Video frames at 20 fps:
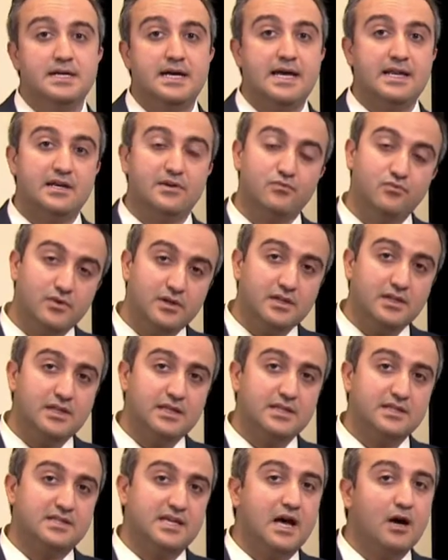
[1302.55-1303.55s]
and it
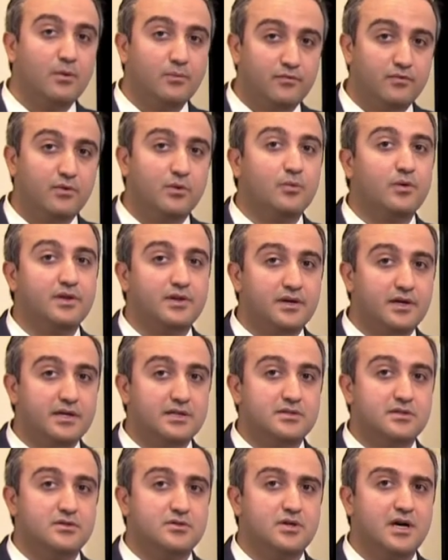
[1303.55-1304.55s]
really is helpful with
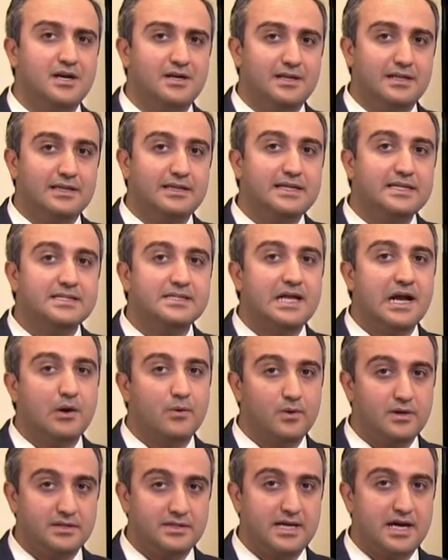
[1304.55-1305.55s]
us to try to at least
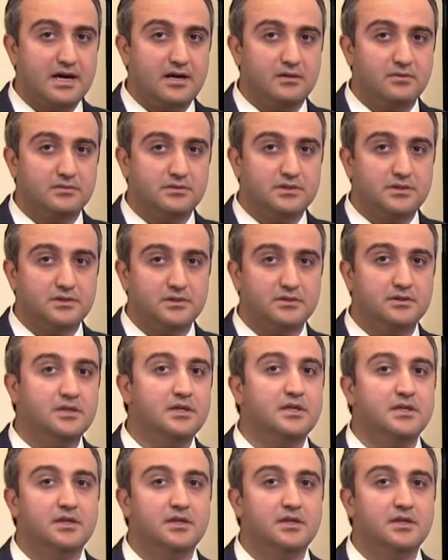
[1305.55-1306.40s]
narrow it down to